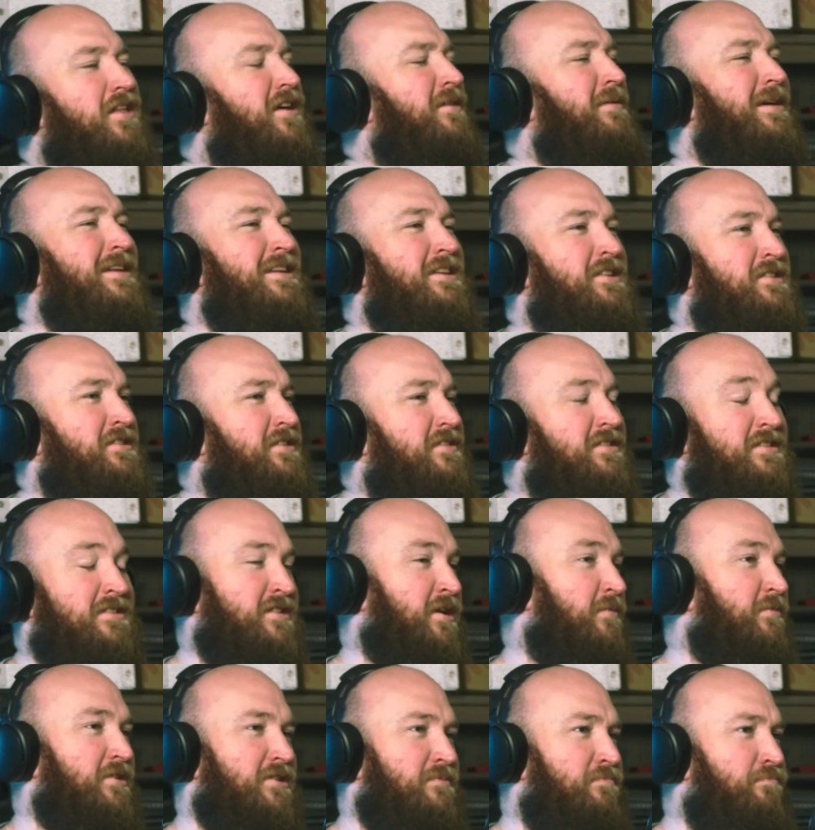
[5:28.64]
I think
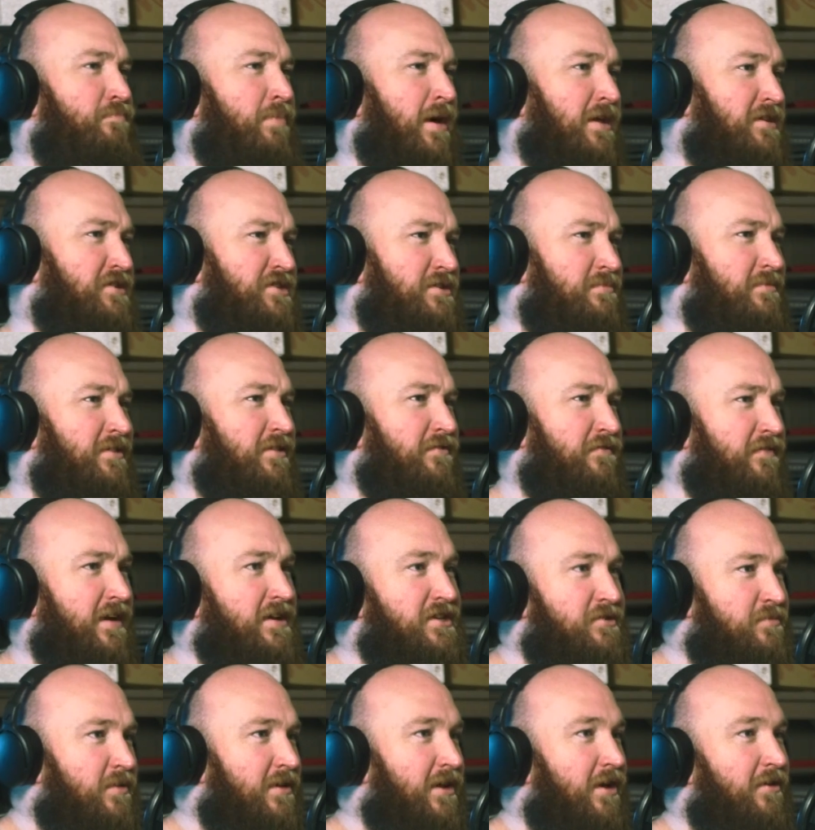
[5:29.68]
someone just punched him in the
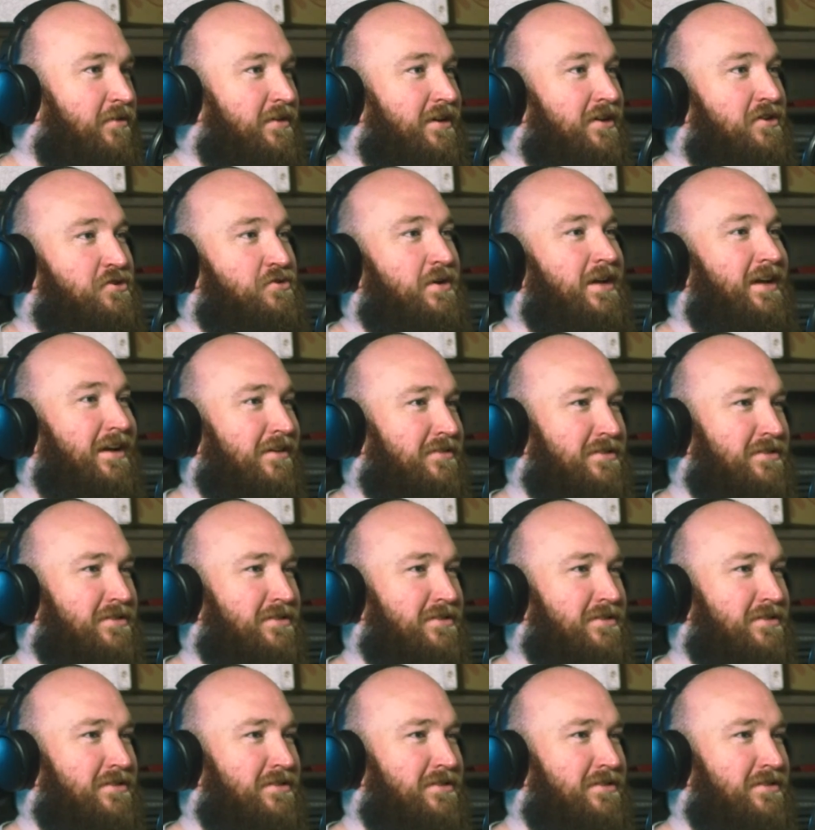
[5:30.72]
face while holding a drink.